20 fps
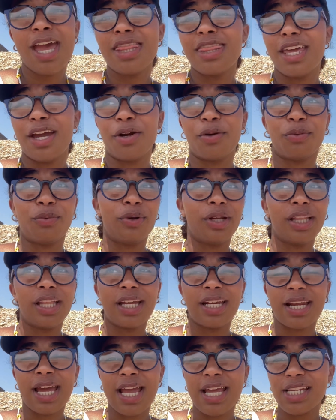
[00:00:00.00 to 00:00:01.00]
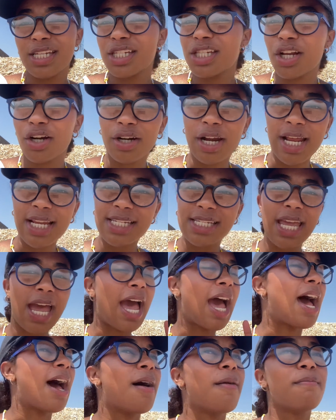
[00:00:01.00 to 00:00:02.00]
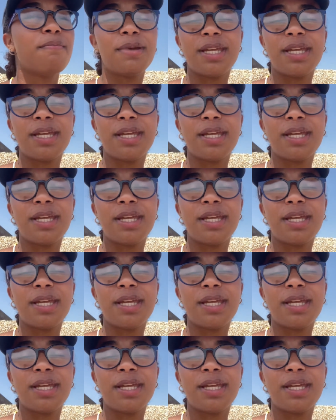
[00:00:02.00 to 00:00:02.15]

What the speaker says: They're really nice. They're nice, calm,